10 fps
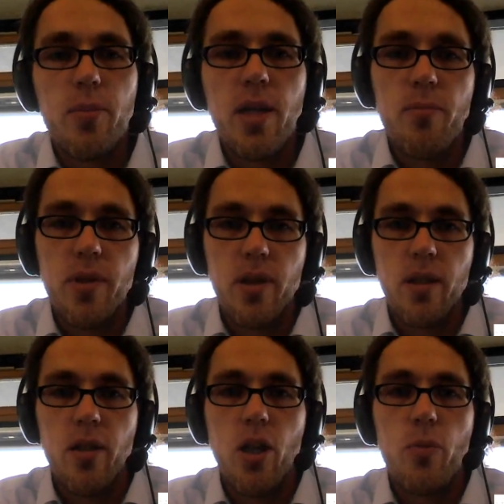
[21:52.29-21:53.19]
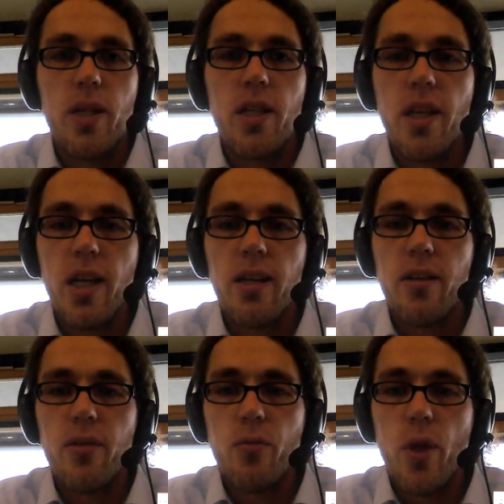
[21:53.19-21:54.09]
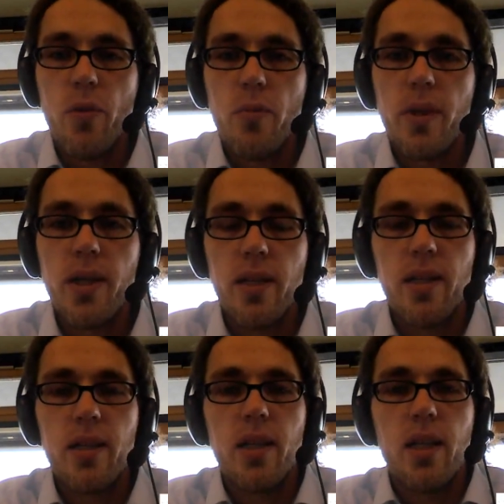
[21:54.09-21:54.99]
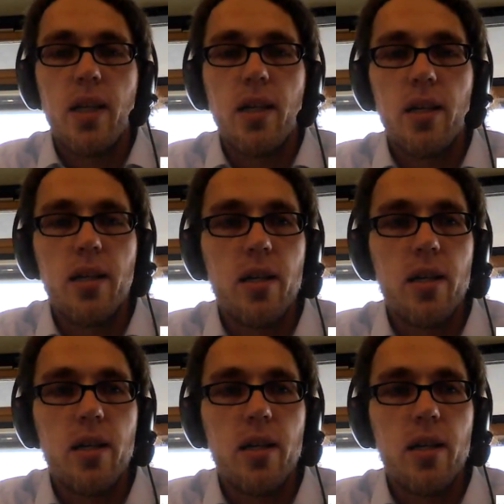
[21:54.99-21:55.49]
the young people already learn at the very beginning